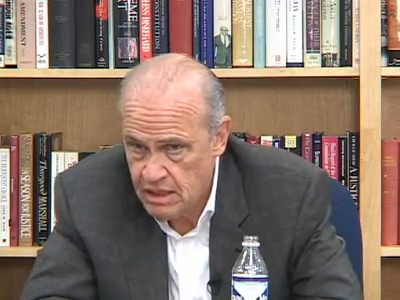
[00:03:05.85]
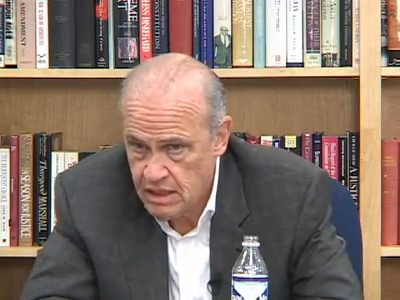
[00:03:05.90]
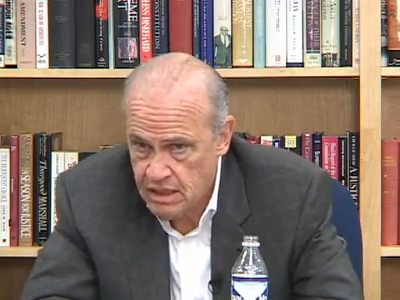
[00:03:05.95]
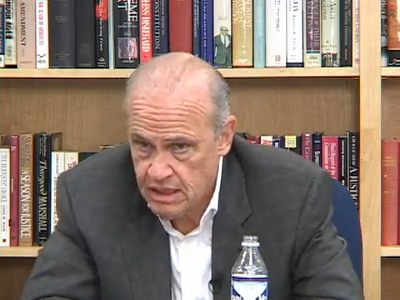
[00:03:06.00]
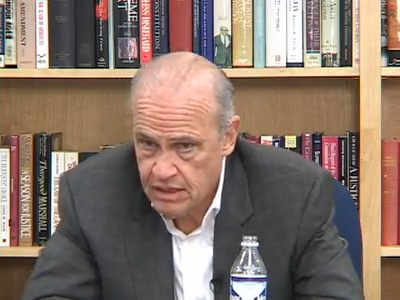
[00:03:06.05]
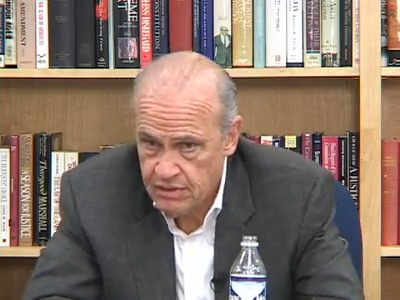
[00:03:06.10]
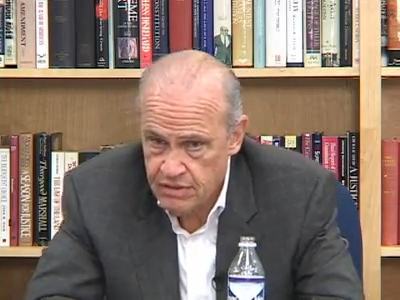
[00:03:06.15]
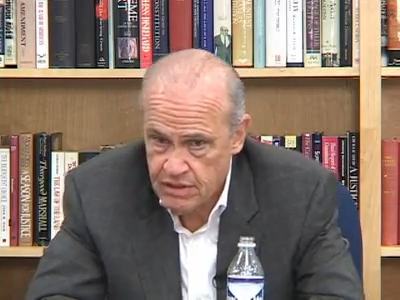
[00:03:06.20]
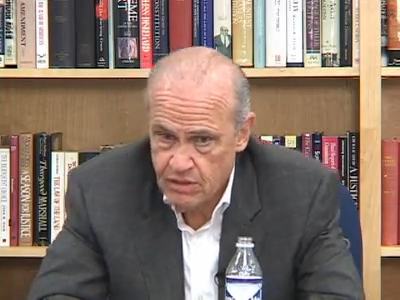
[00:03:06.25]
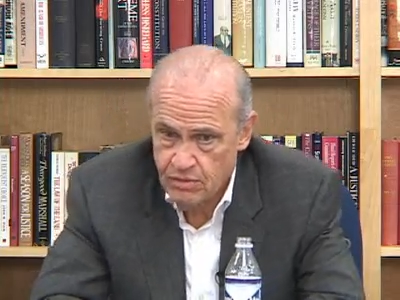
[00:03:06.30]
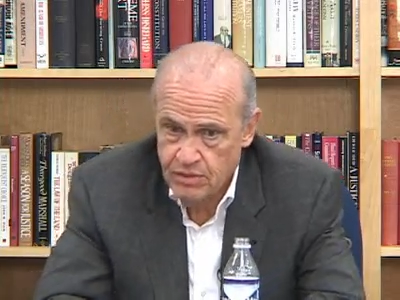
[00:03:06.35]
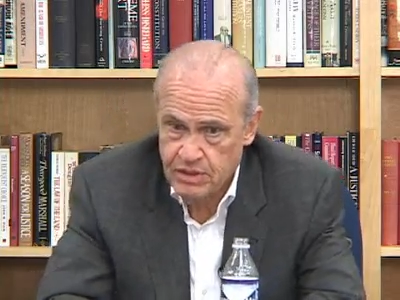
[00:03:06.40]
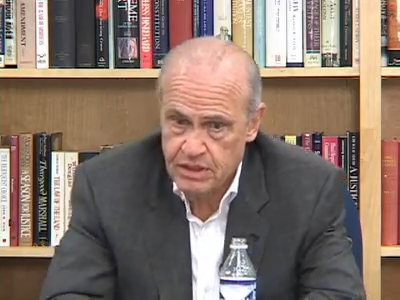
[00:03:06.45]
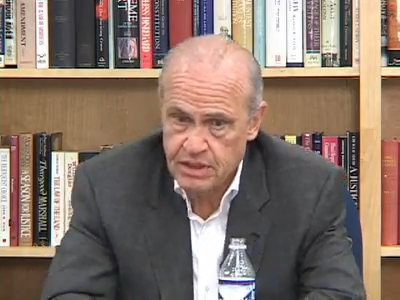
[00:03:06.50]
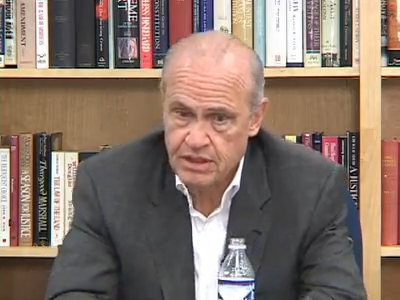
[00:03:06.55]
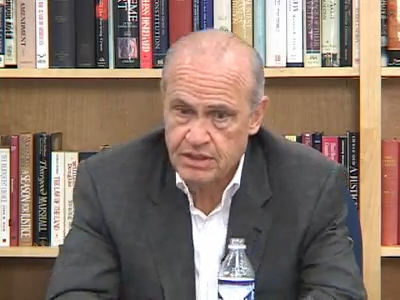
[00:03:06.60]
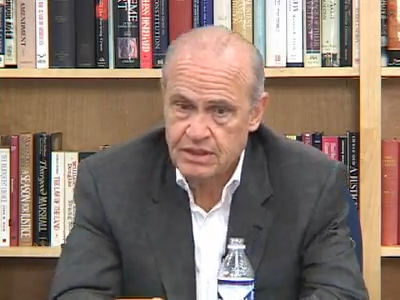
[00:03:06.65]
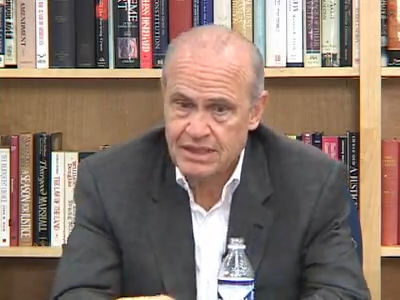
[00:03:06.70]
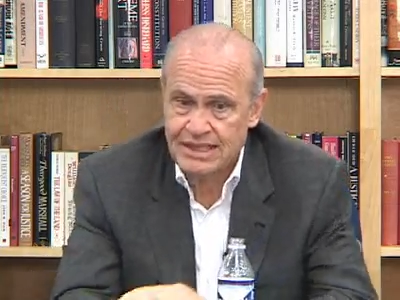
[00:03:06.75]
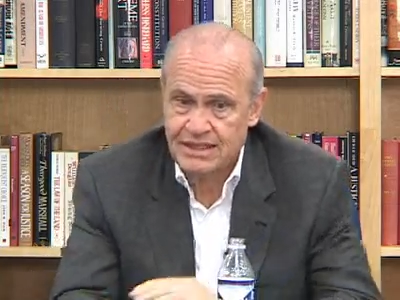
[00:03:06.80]
and I think we
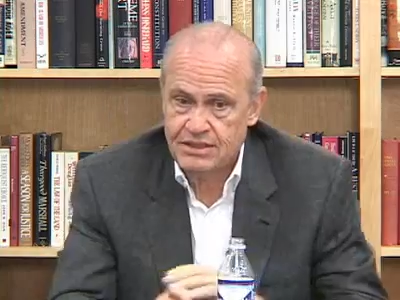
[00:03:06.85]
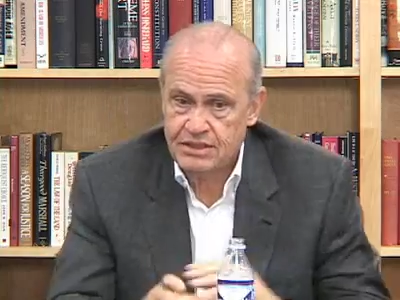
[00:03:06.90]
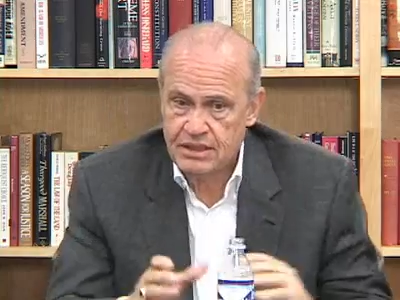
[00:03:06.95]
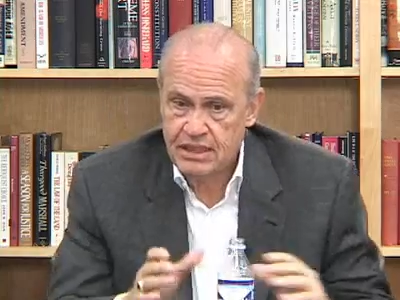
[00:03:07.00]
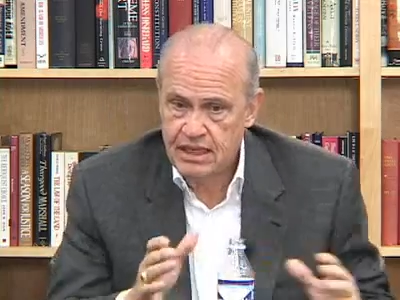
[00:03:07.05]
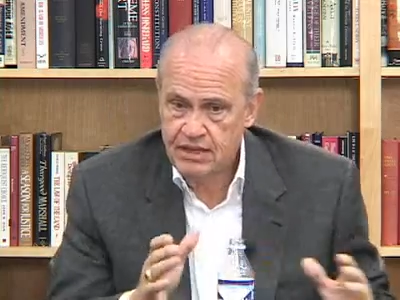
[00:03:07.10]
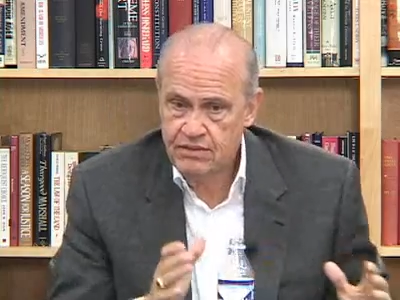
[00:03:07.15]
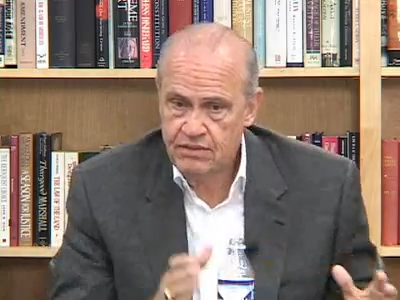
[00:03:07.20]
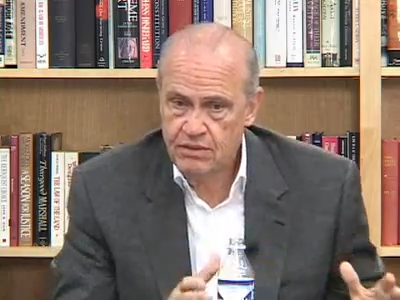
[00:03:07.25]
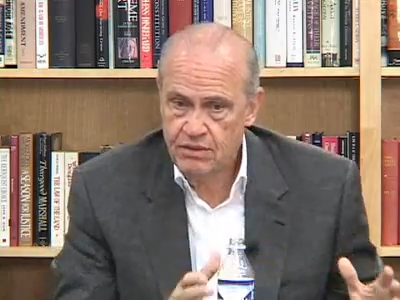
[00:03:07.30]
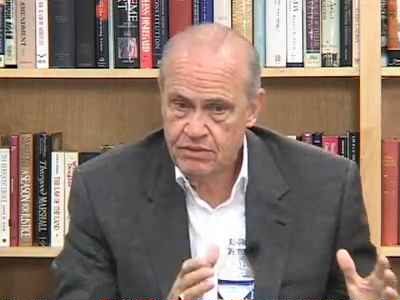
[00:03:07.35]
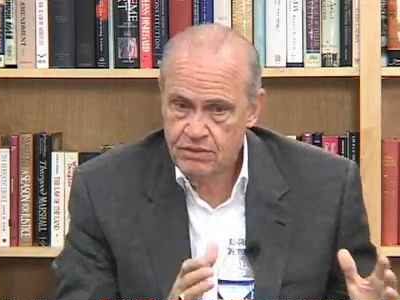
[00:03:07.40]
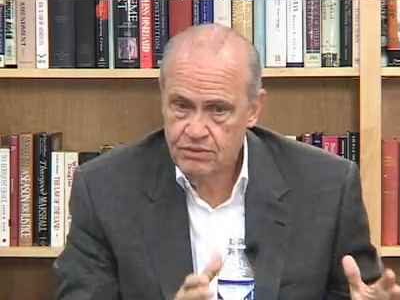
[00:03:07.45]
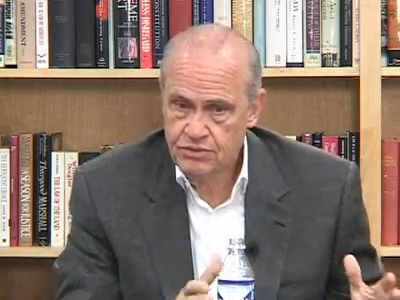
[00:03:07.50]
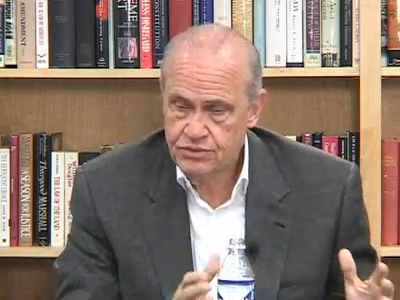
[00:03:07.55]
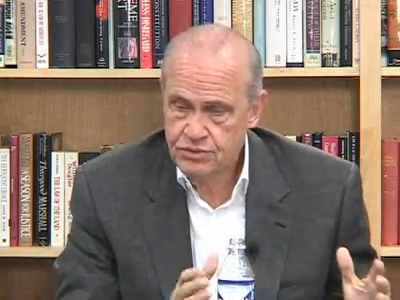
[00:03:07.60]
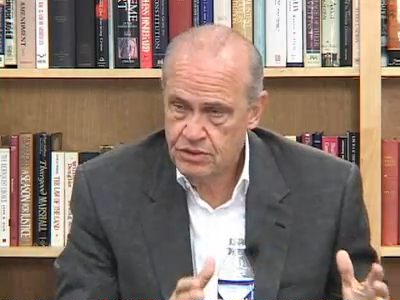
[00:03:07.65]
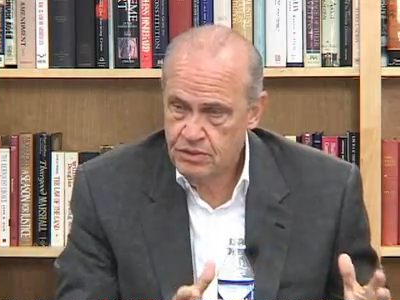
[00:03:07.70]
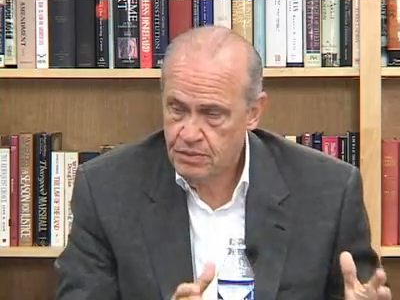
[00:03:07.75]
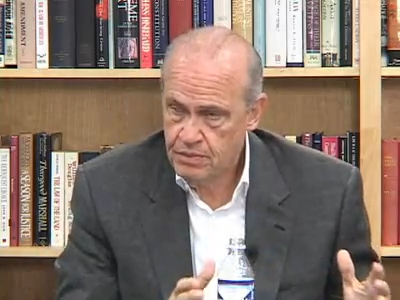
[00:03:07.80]
need to get together on those new